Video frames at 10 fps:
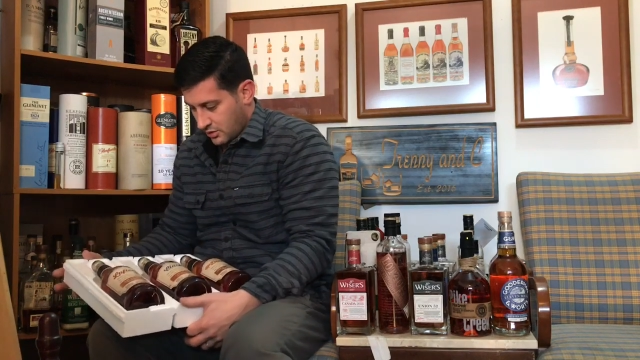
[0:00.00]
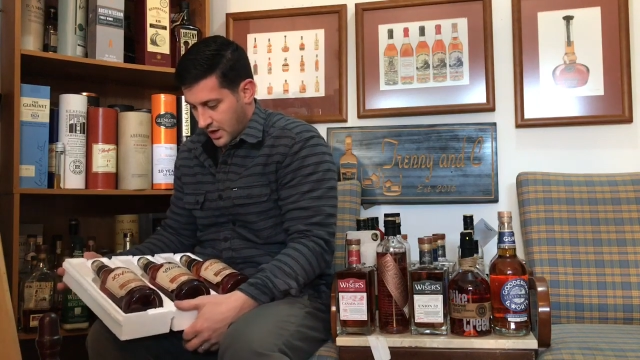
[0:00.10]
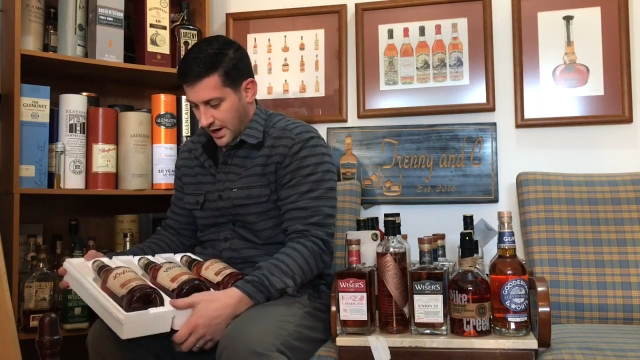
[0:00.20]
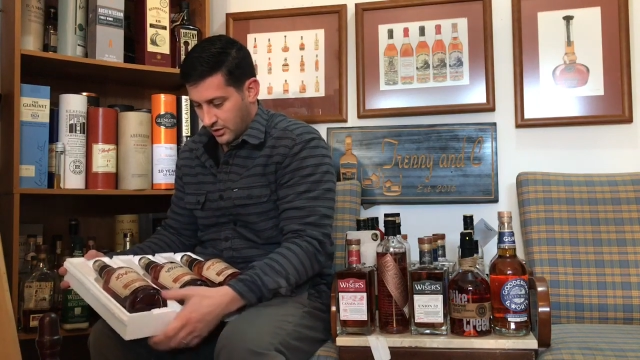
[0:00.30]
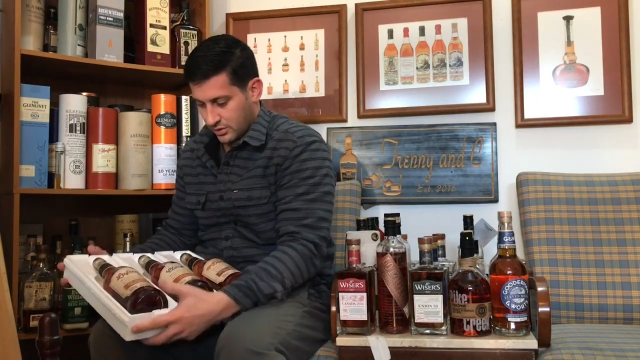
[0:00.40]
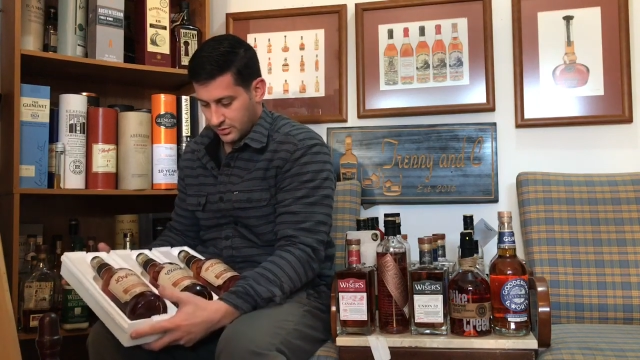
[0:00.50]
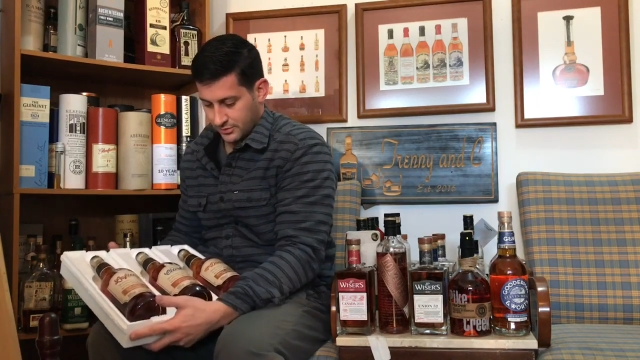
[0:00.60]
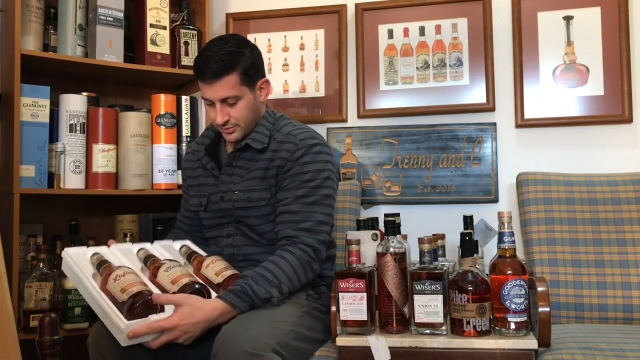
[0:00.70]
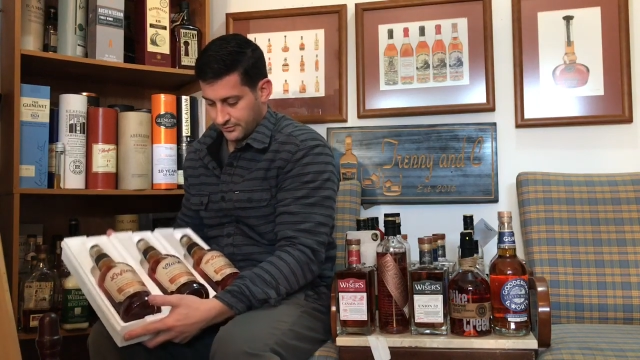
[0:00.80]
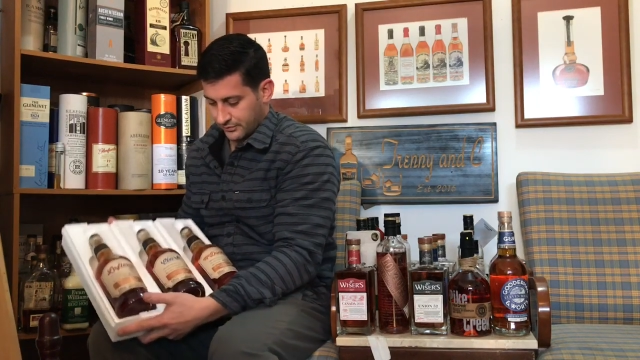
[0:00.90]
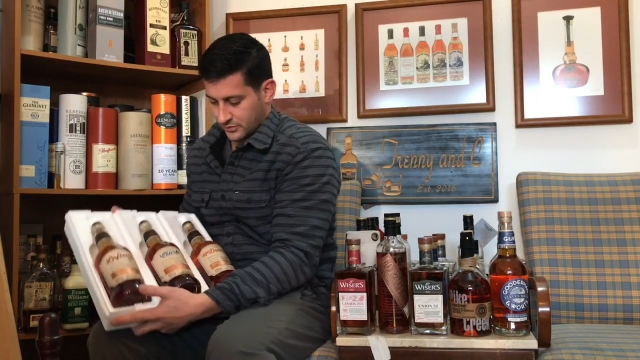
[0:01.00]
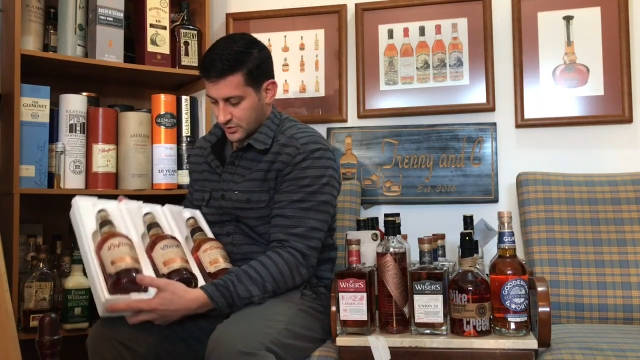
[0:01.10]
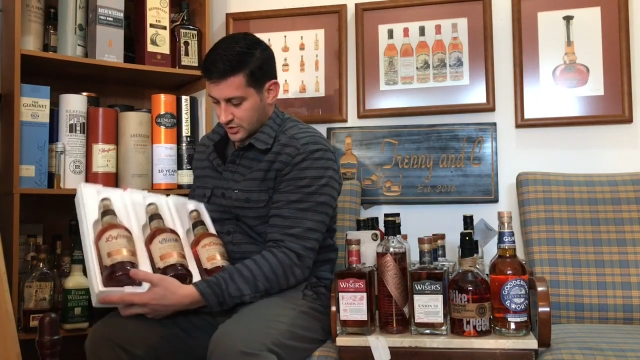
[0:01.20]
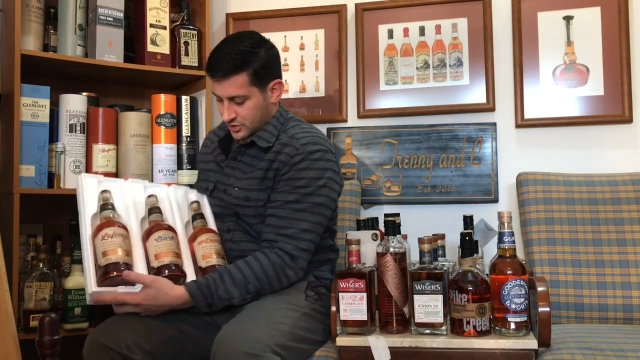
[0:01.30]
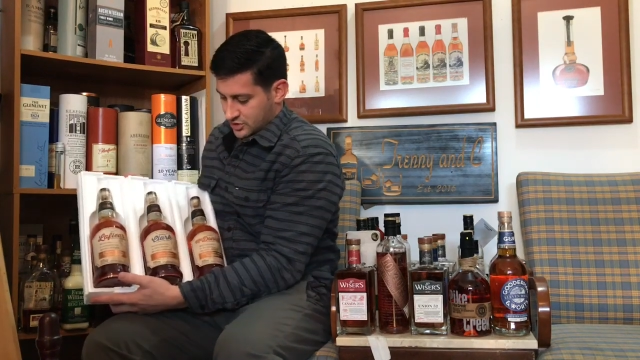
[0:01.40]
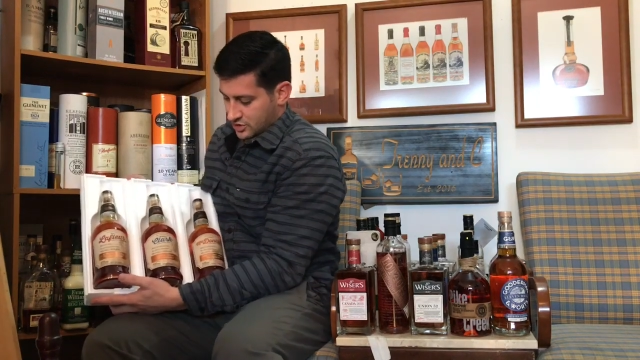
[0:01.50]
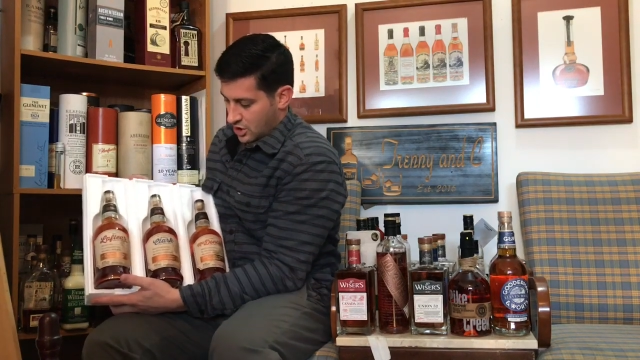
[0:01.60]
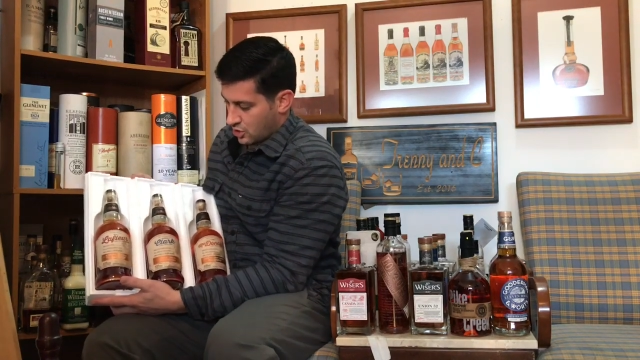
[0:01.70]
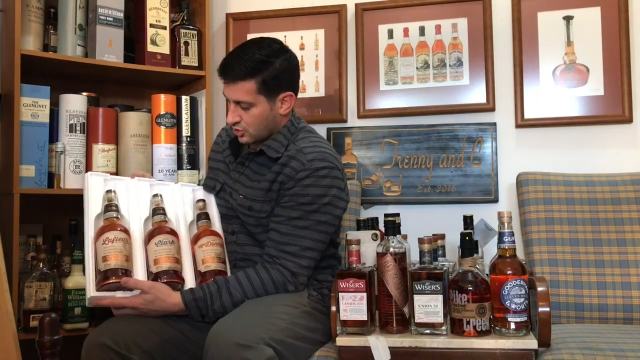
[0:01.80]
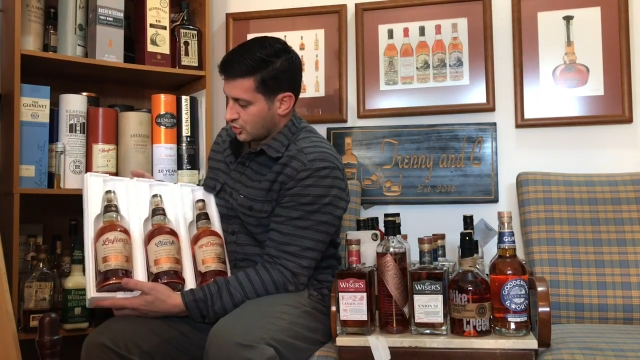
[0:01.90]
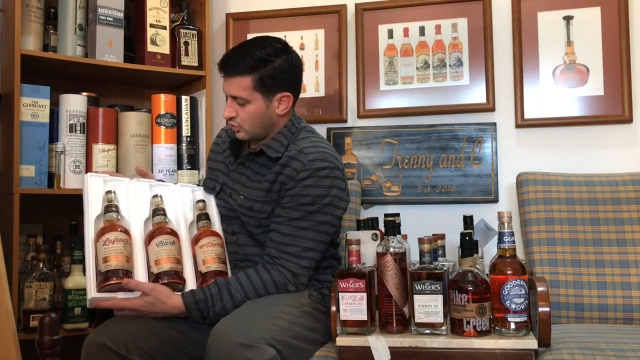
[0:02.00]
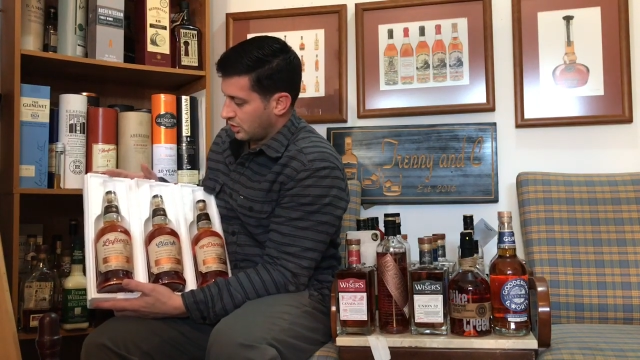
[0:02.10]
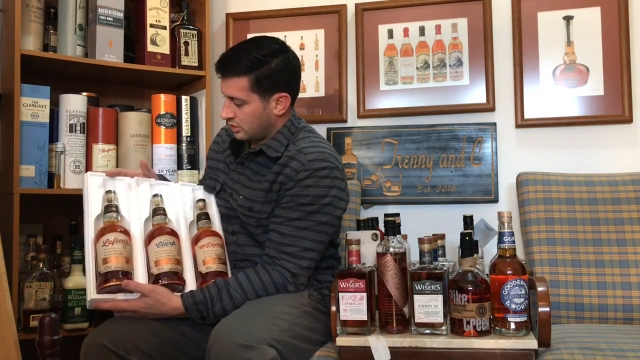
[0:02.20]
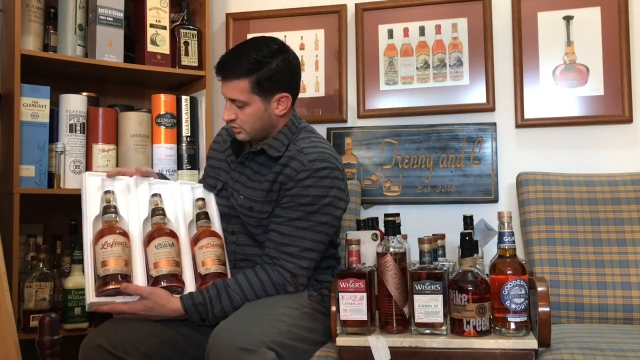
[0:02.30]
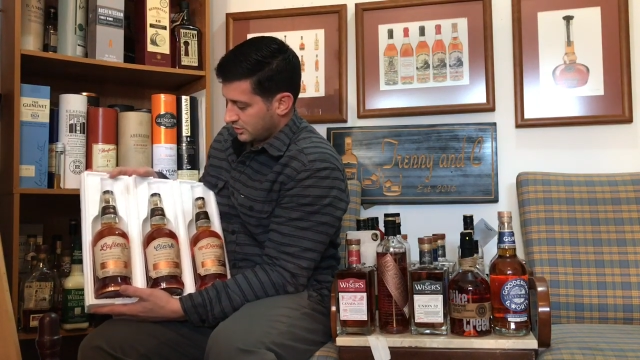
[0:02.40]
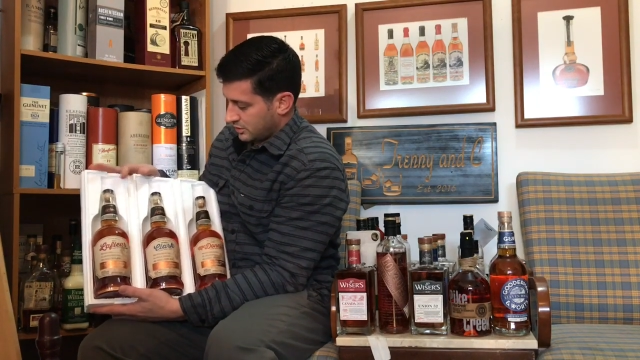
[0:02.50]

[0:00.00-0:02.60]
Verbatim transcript: wow. So cool.